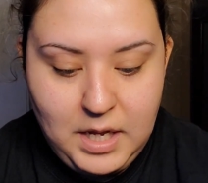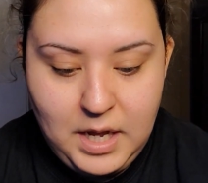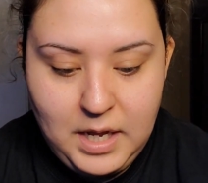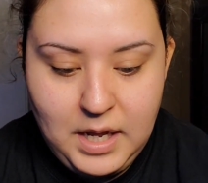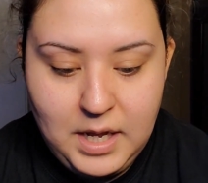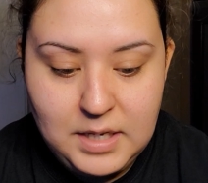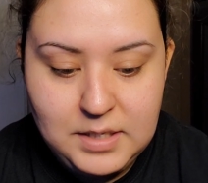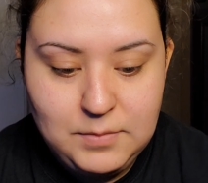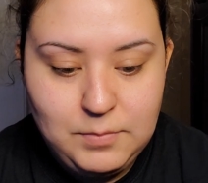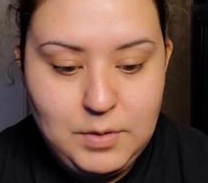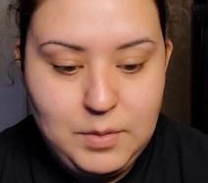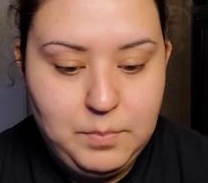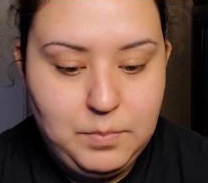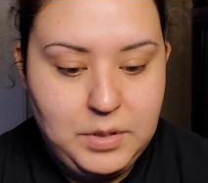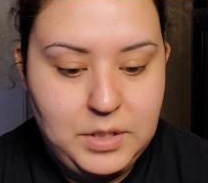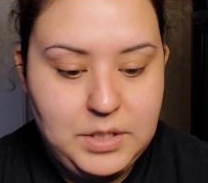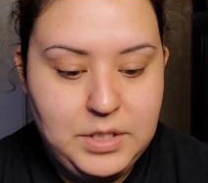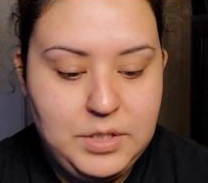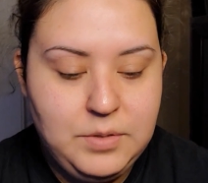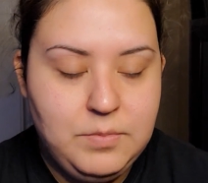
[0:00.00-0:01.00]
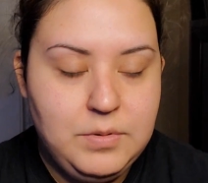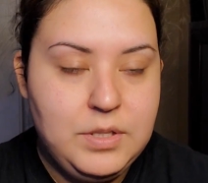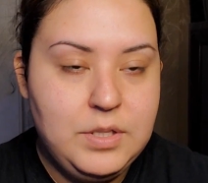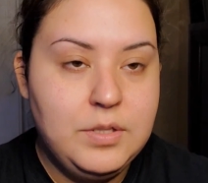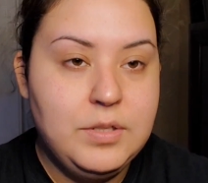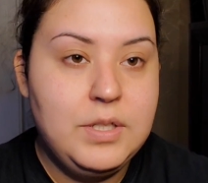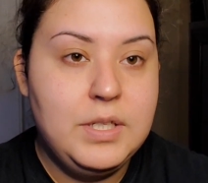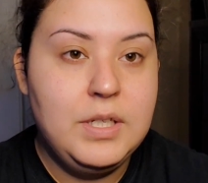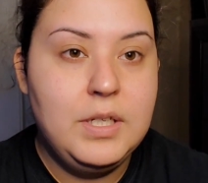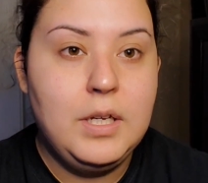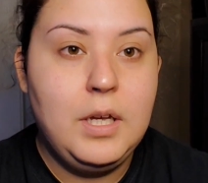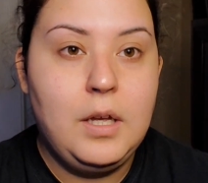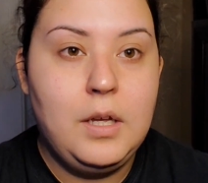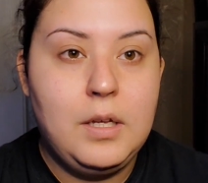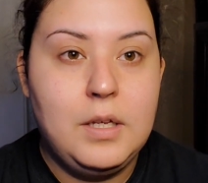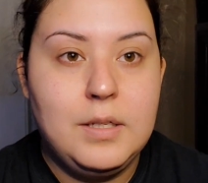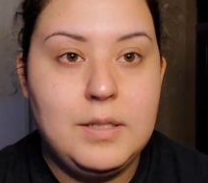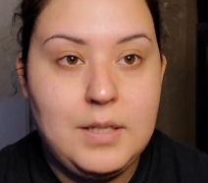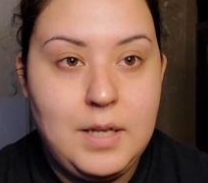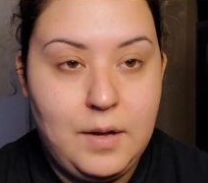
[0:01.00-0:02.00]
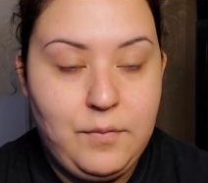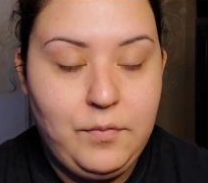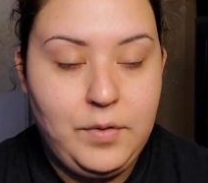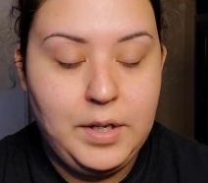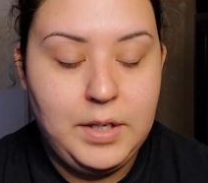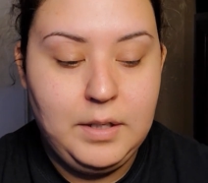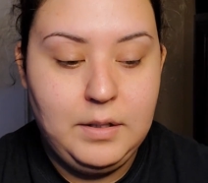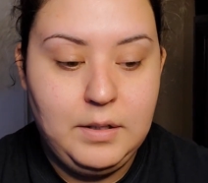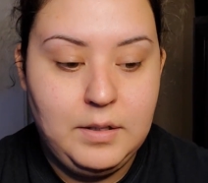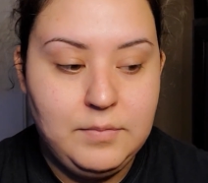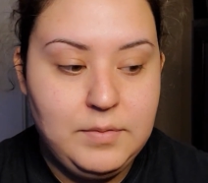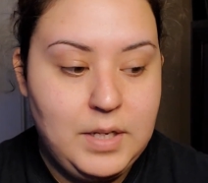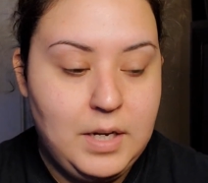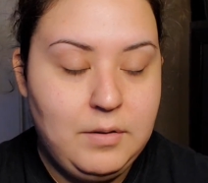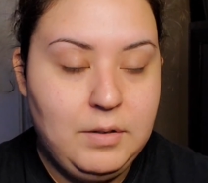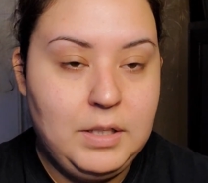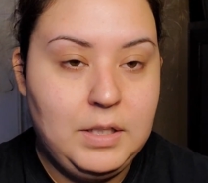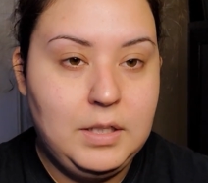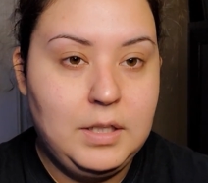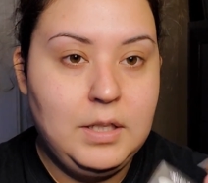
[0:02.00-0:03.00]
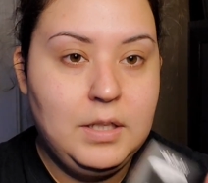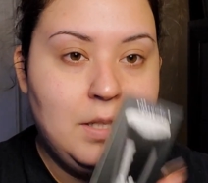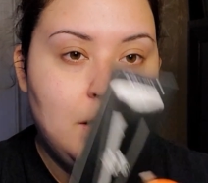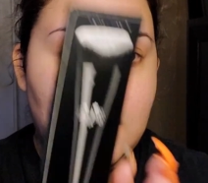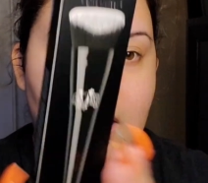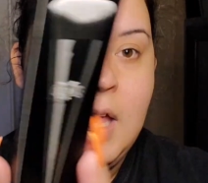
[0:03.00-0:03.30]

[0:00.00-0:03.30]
I asked what brush she was using because I fucking loved how it looked.